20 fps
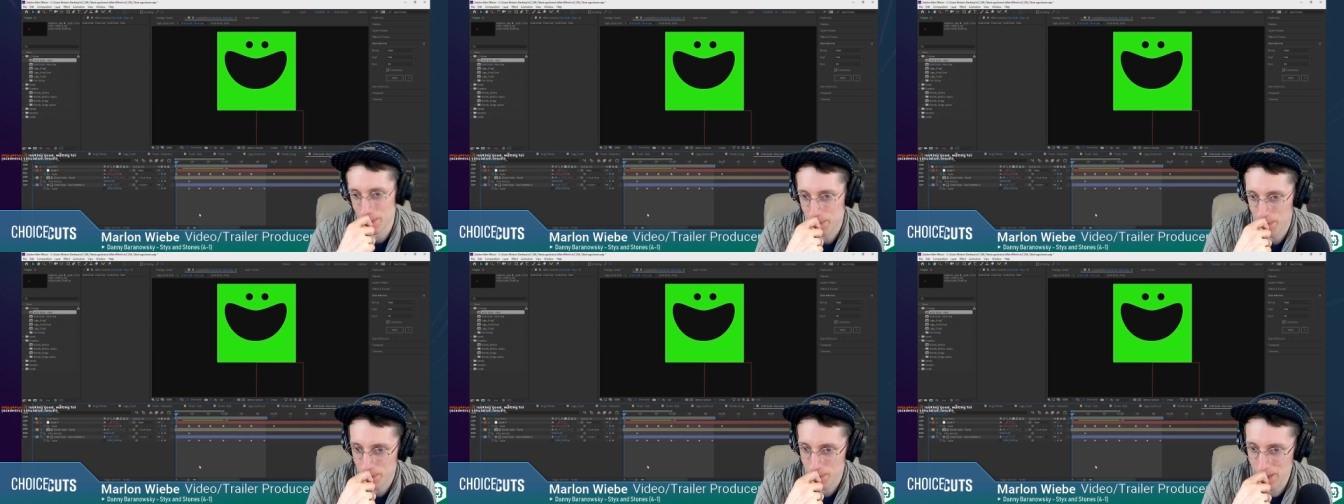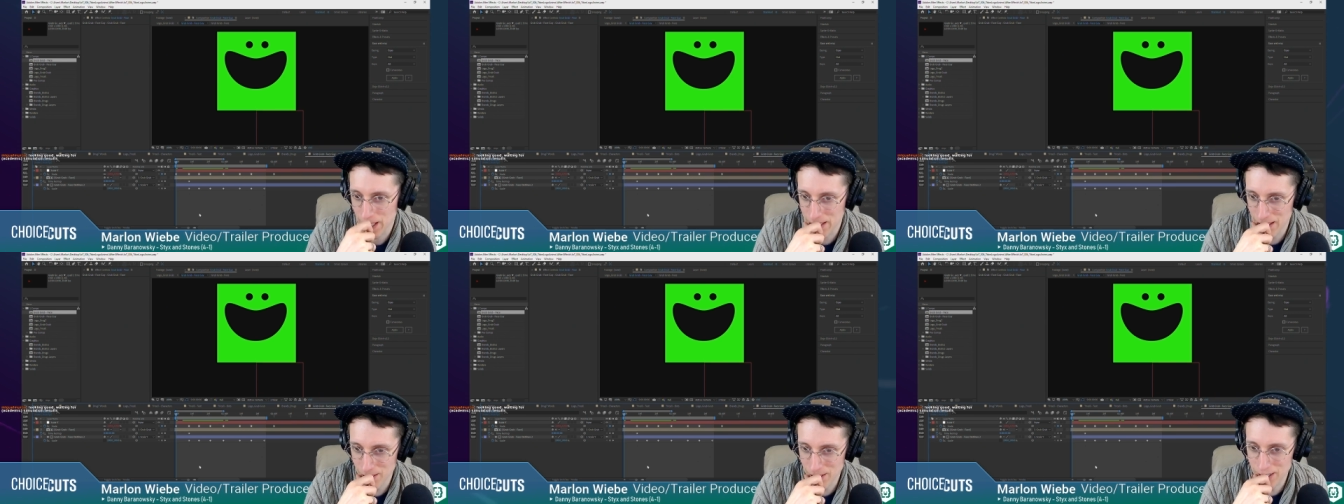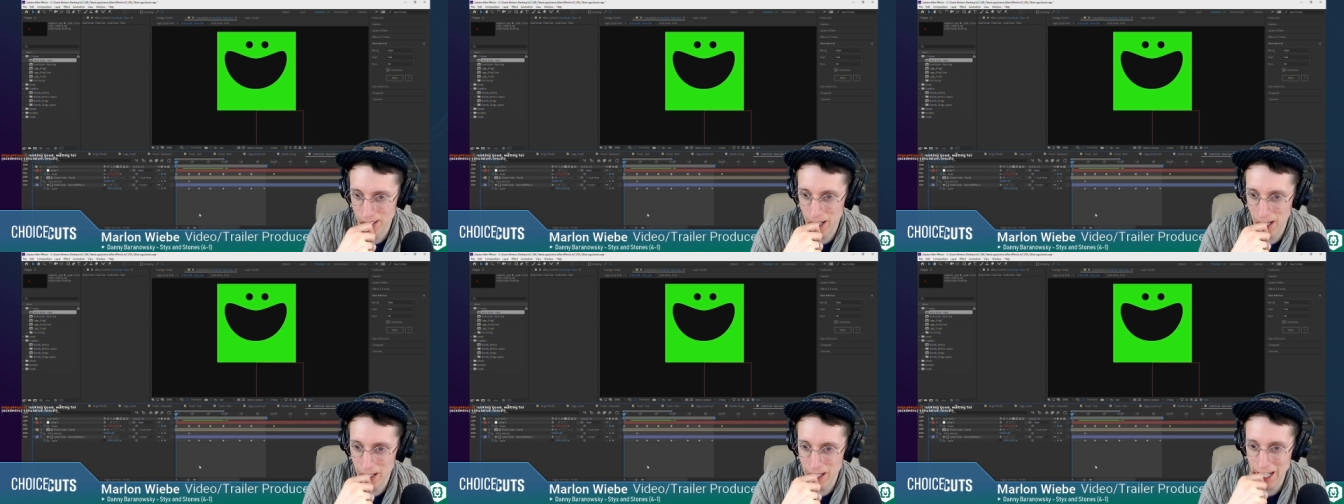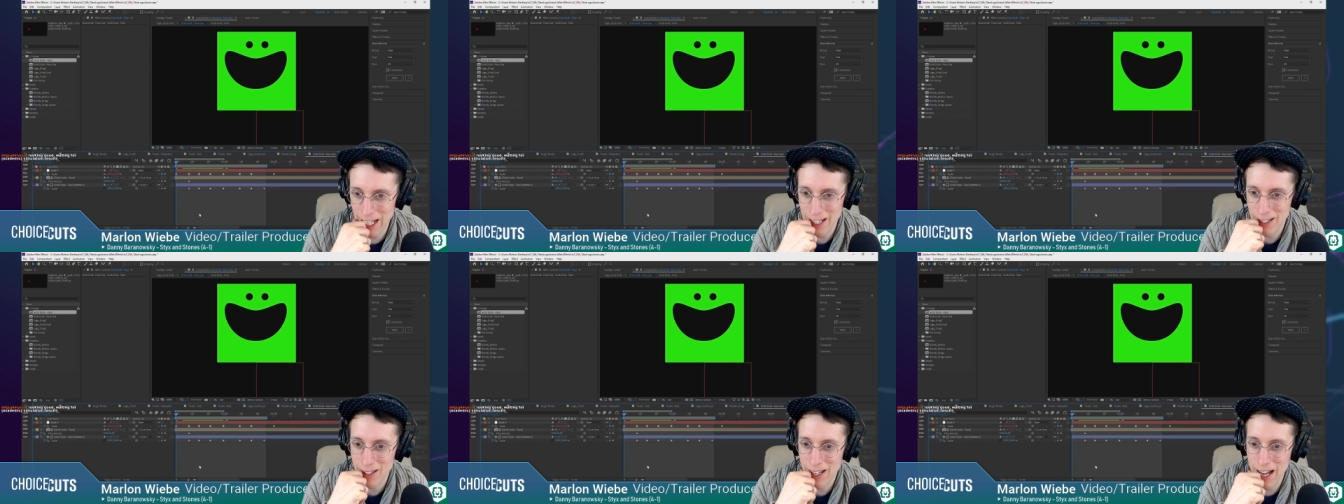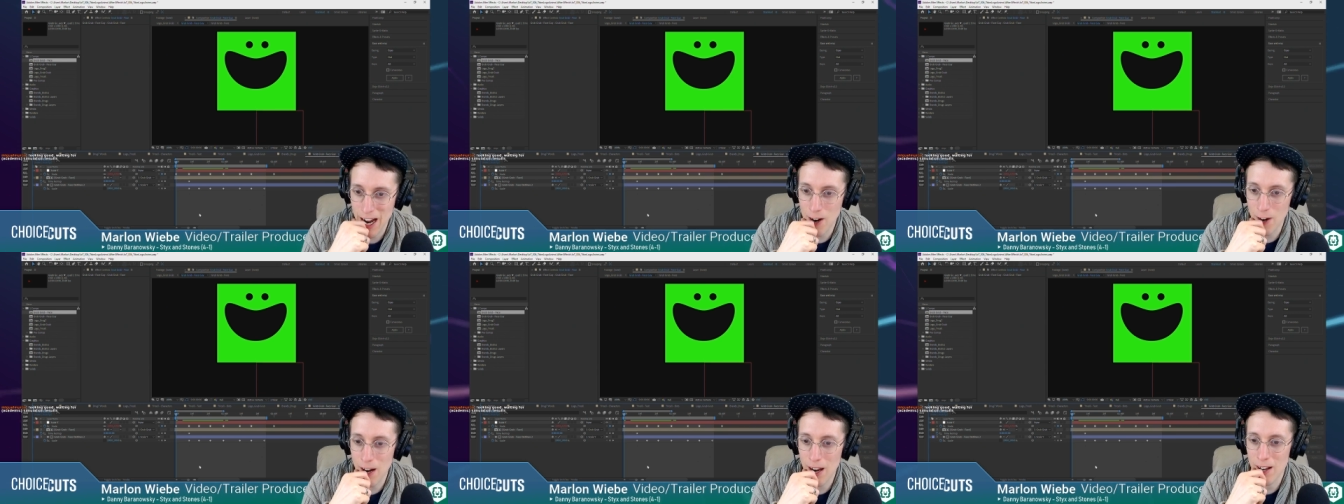That's so exciting.
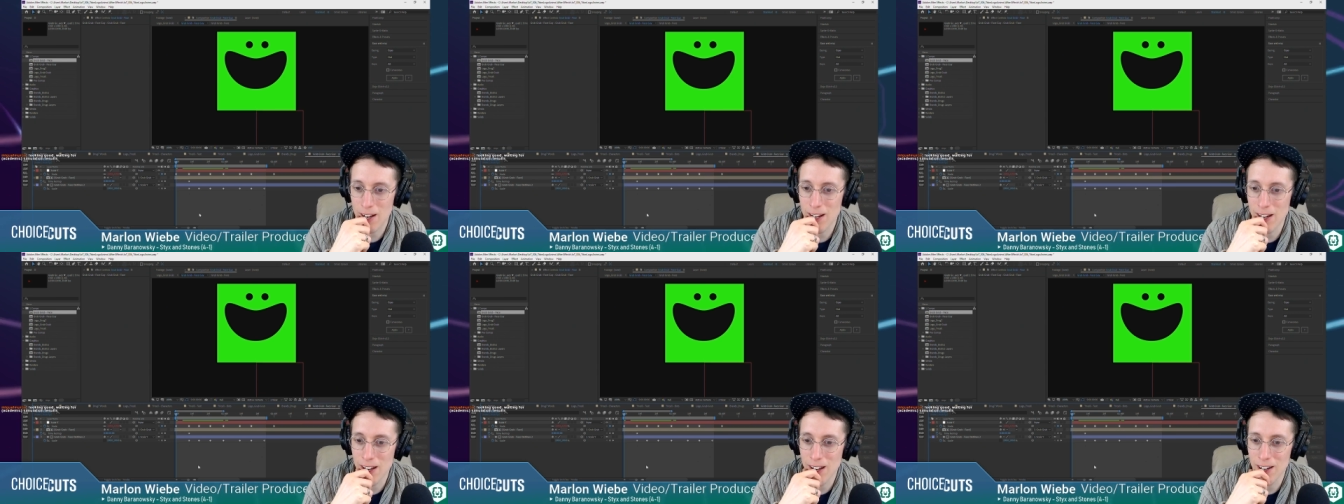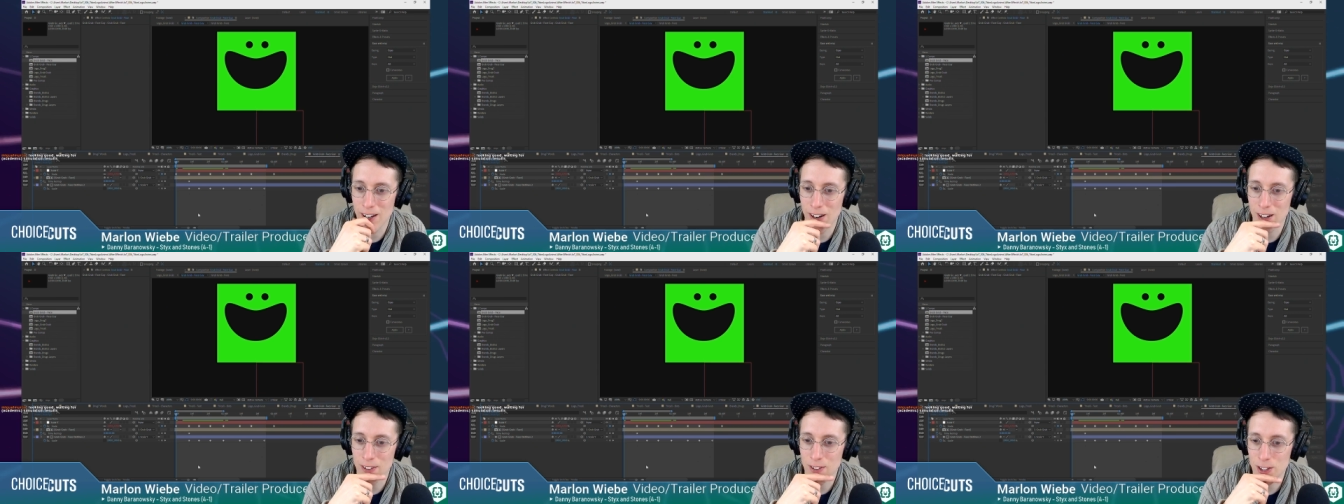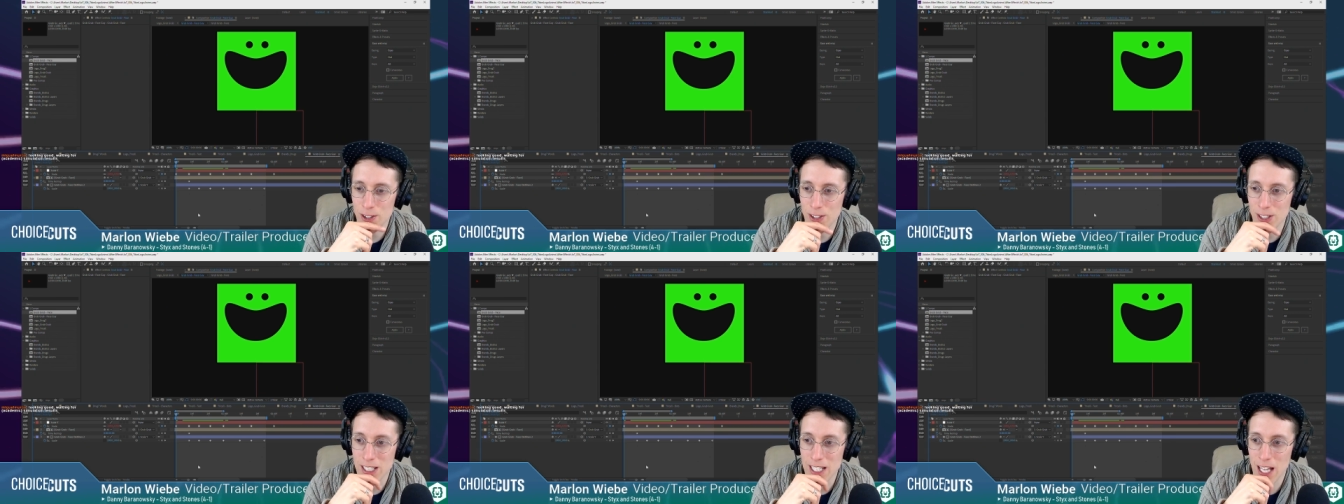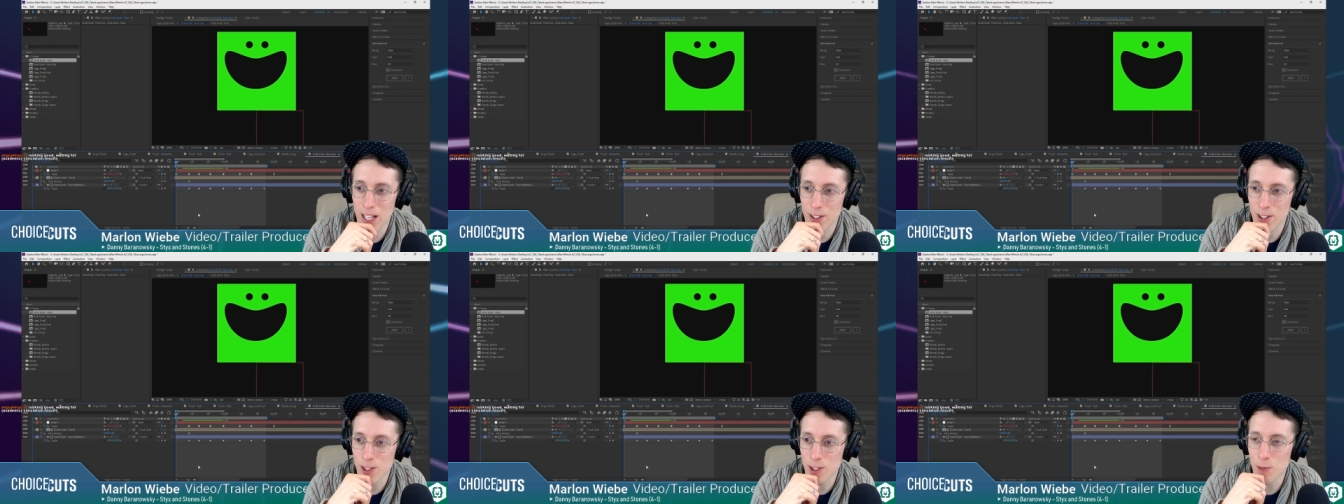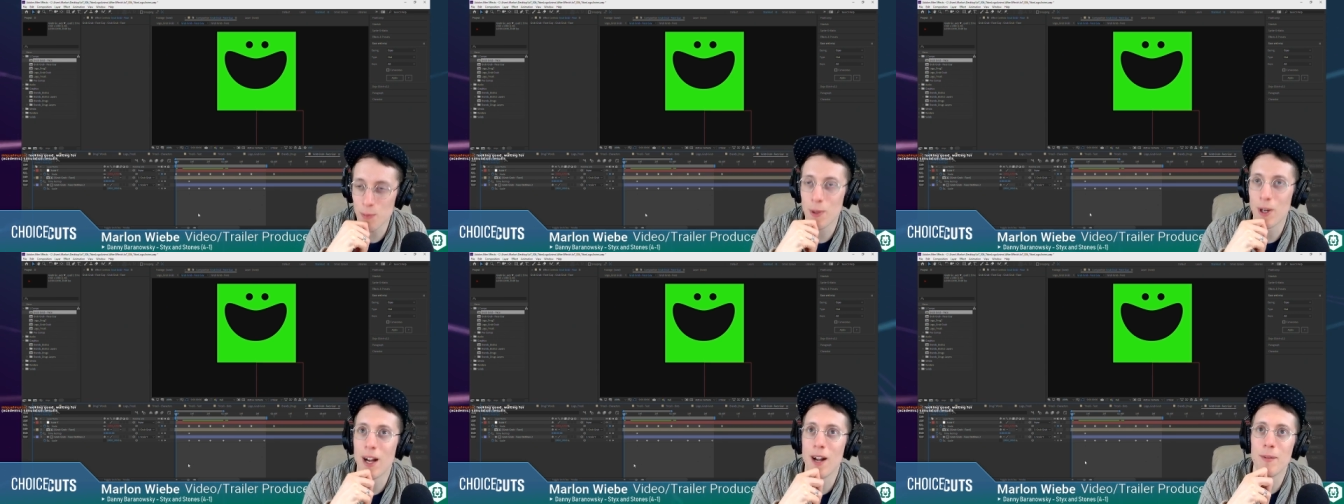Artificial intelligence,
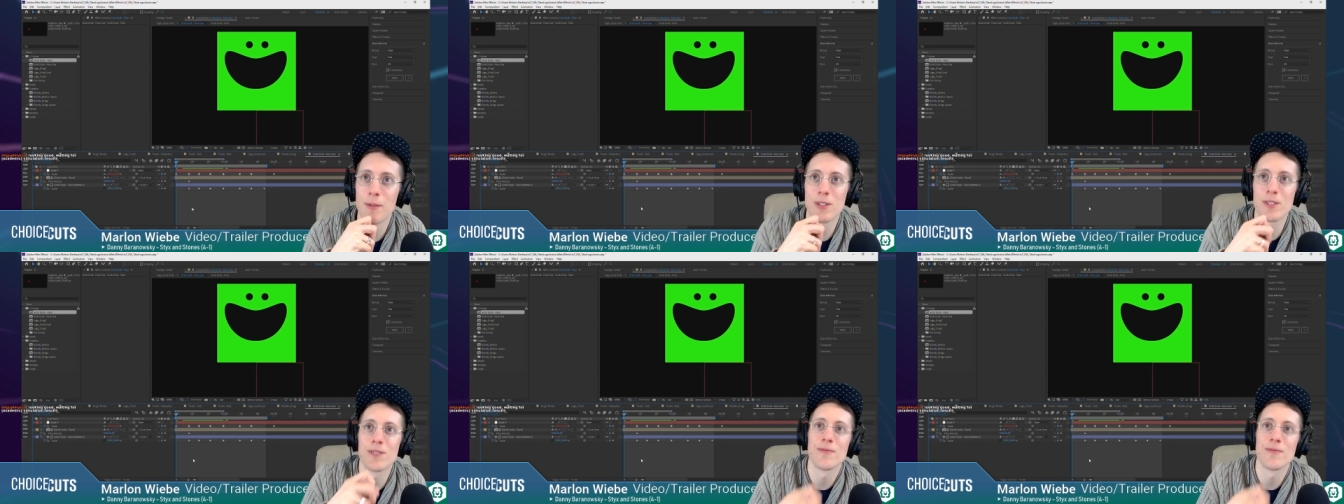perhaps?